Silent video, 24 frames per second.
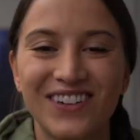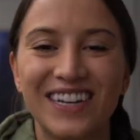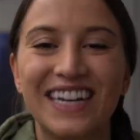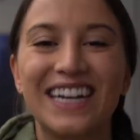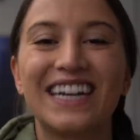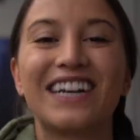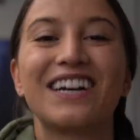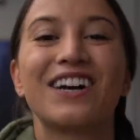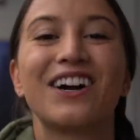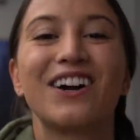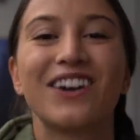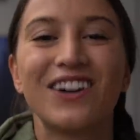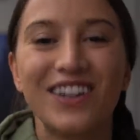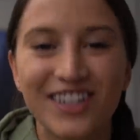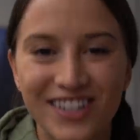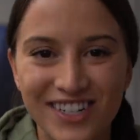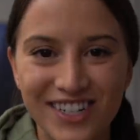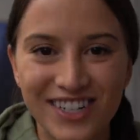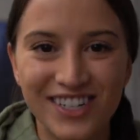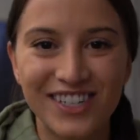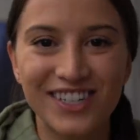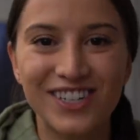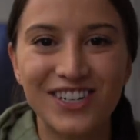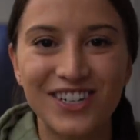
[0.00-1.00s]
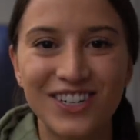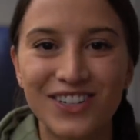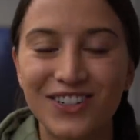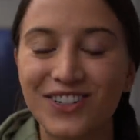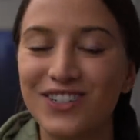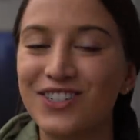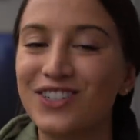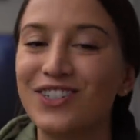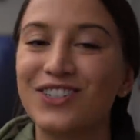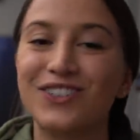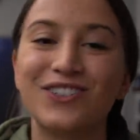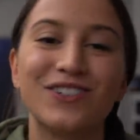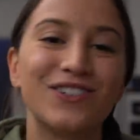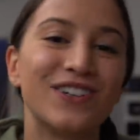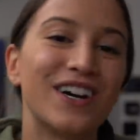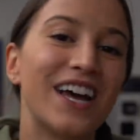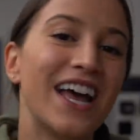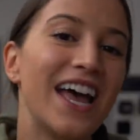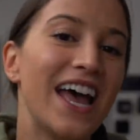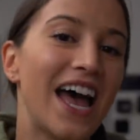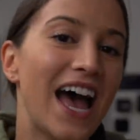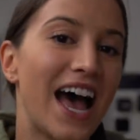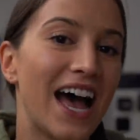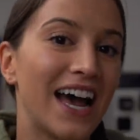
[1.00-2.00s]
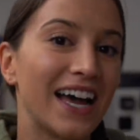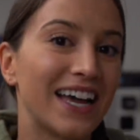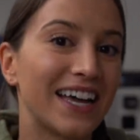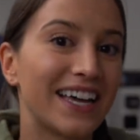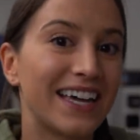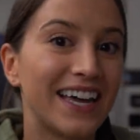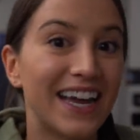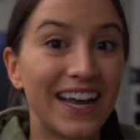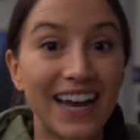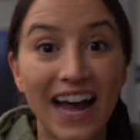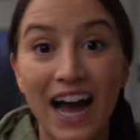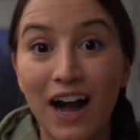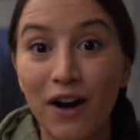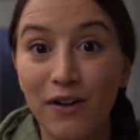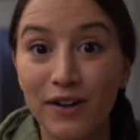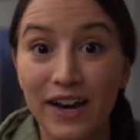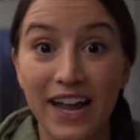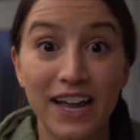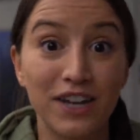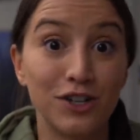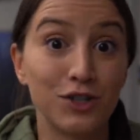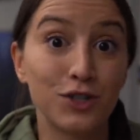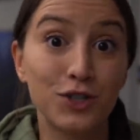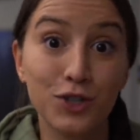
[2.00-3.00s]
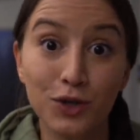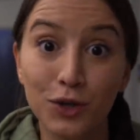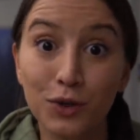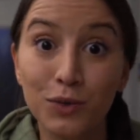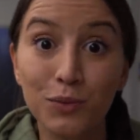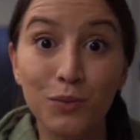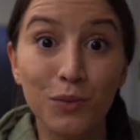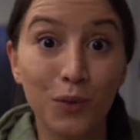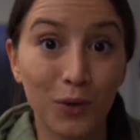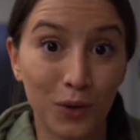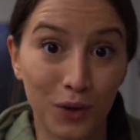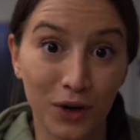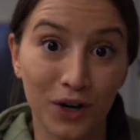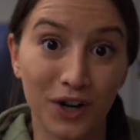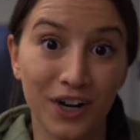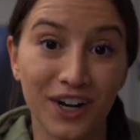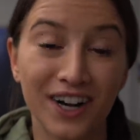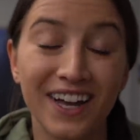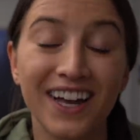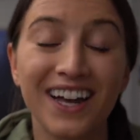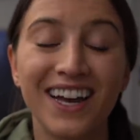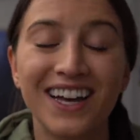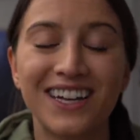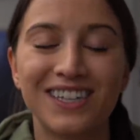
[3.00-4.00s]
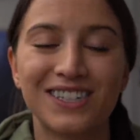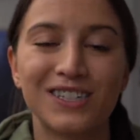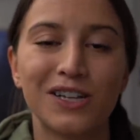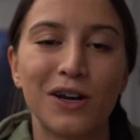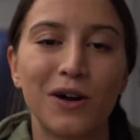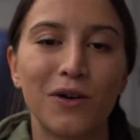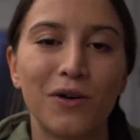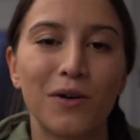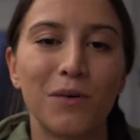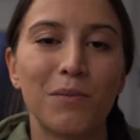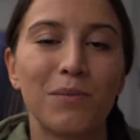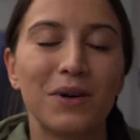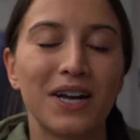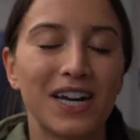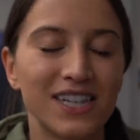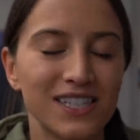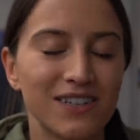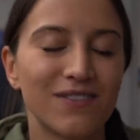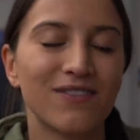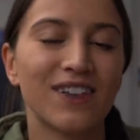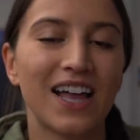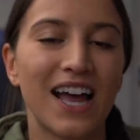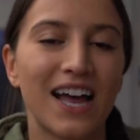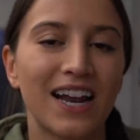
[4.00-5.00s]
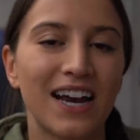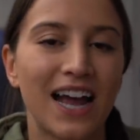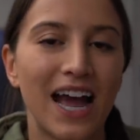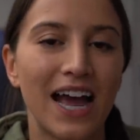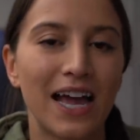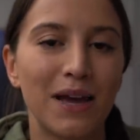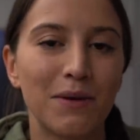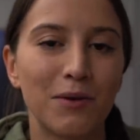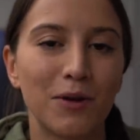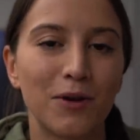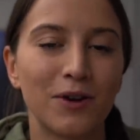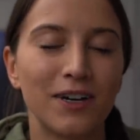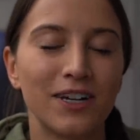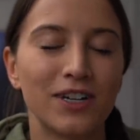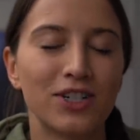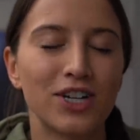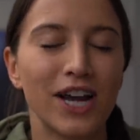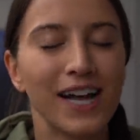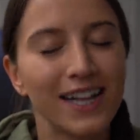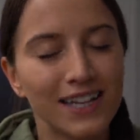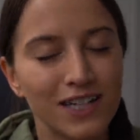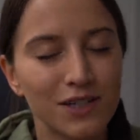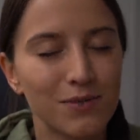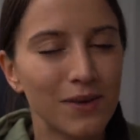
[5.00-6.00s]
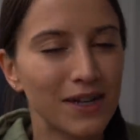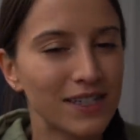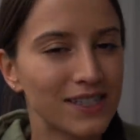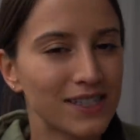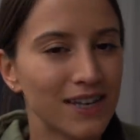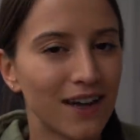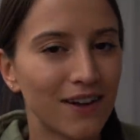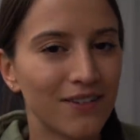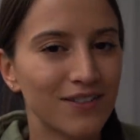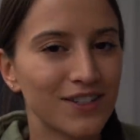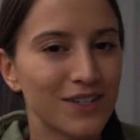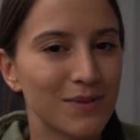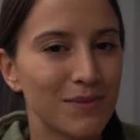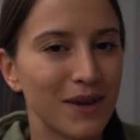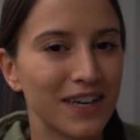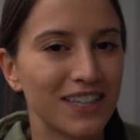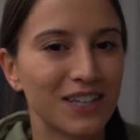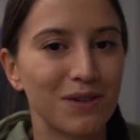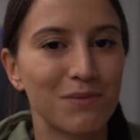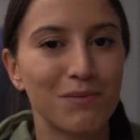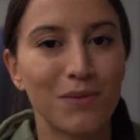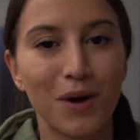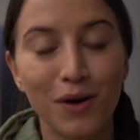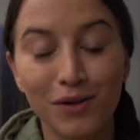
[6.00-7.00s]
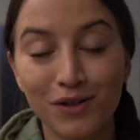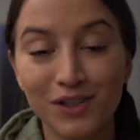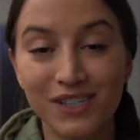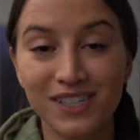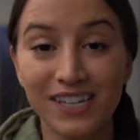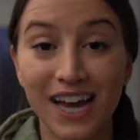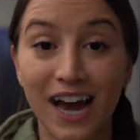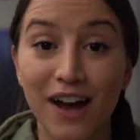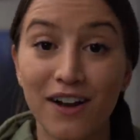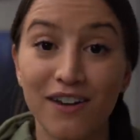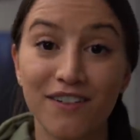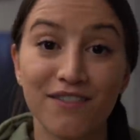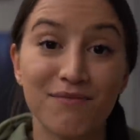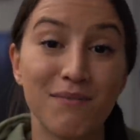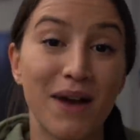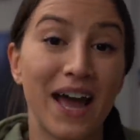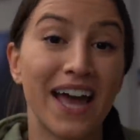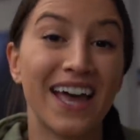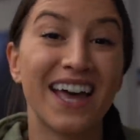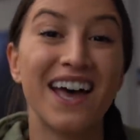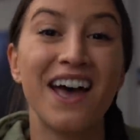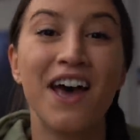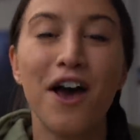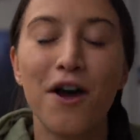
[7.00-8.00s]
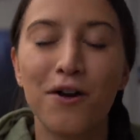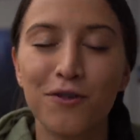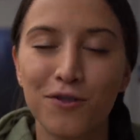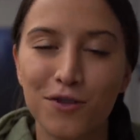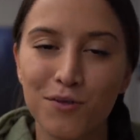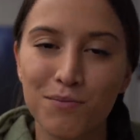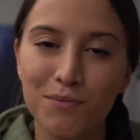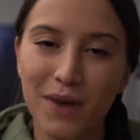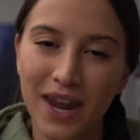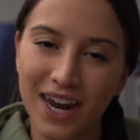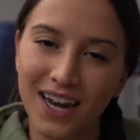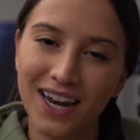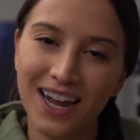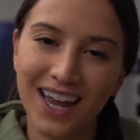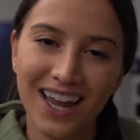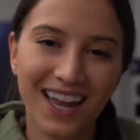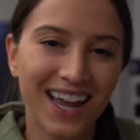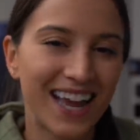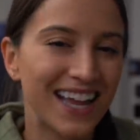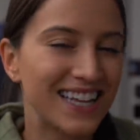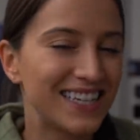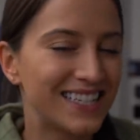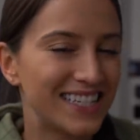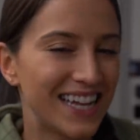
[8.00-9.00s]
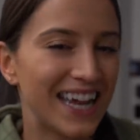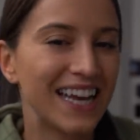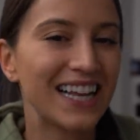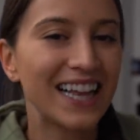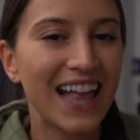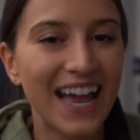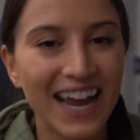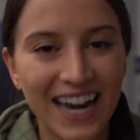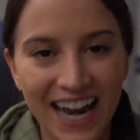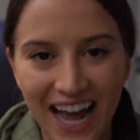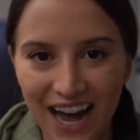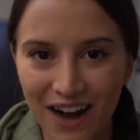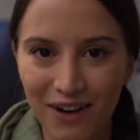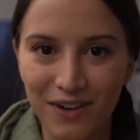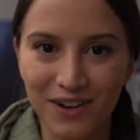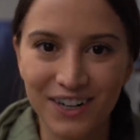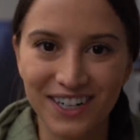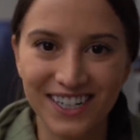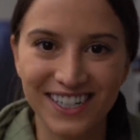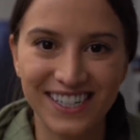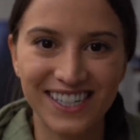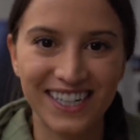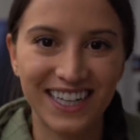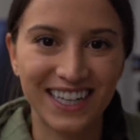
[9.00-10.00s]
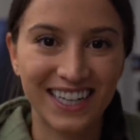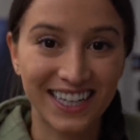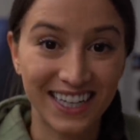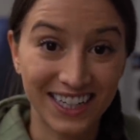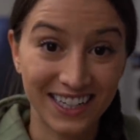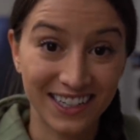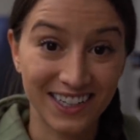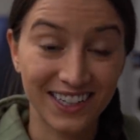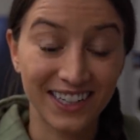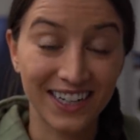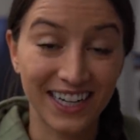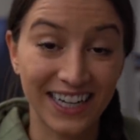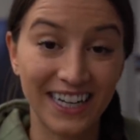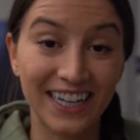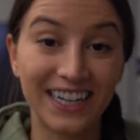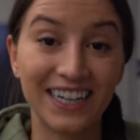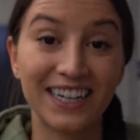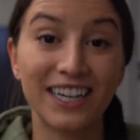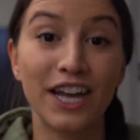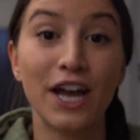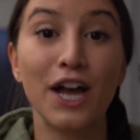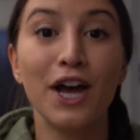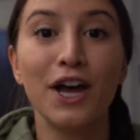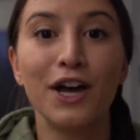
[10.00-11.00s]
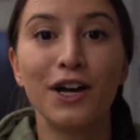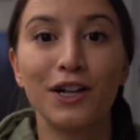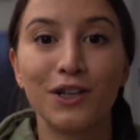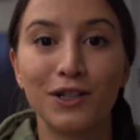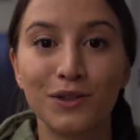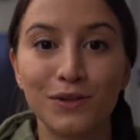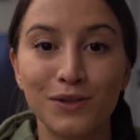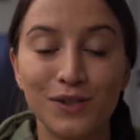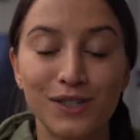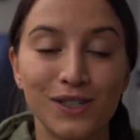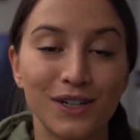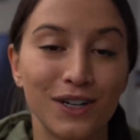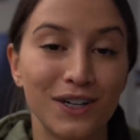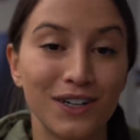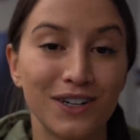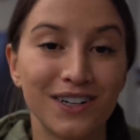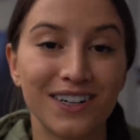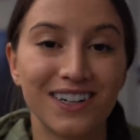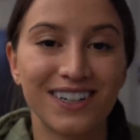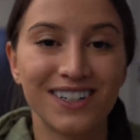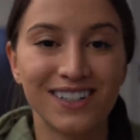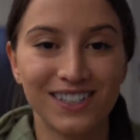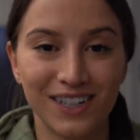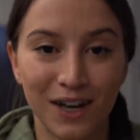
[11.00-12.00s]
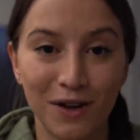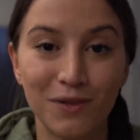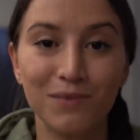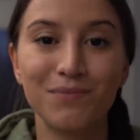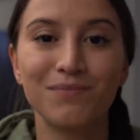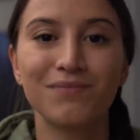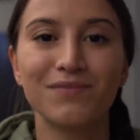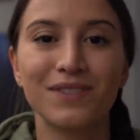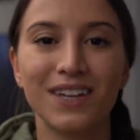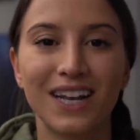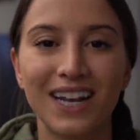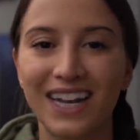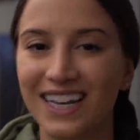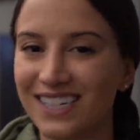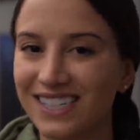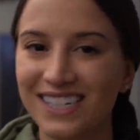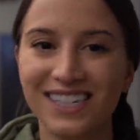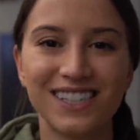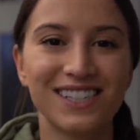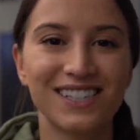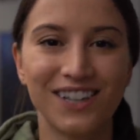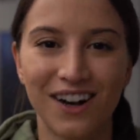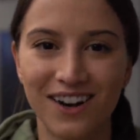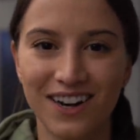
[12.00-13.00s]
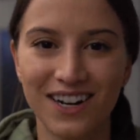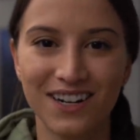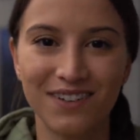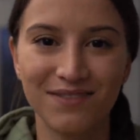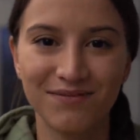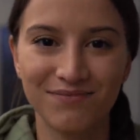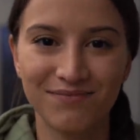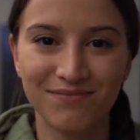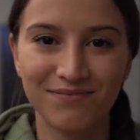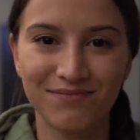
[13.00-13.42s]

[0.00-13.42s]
it encourages you to uh, get out and do more. So because of that, I am going to challenge myself to make the most out of my remaining daylight hours here in Lucerne. So let's get started.